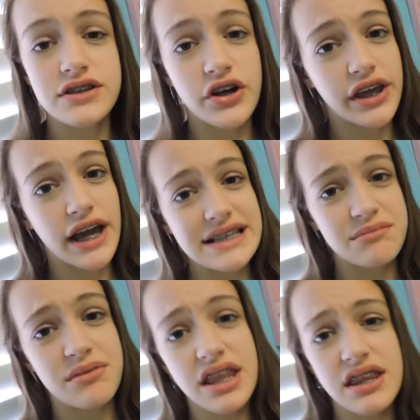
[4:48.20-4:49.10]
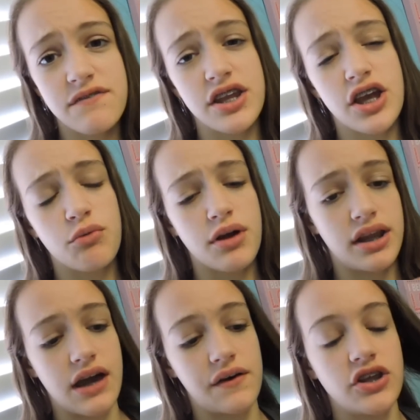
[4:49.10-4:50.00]
Sorry guys, I'm ending the video right
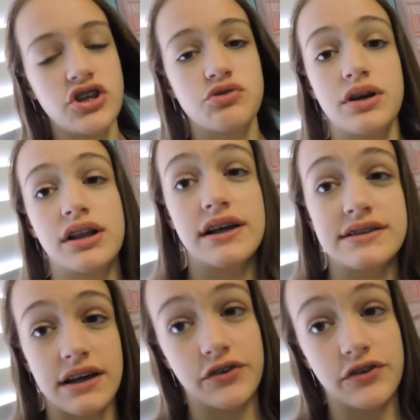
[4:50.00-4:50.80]
now, and I just realized I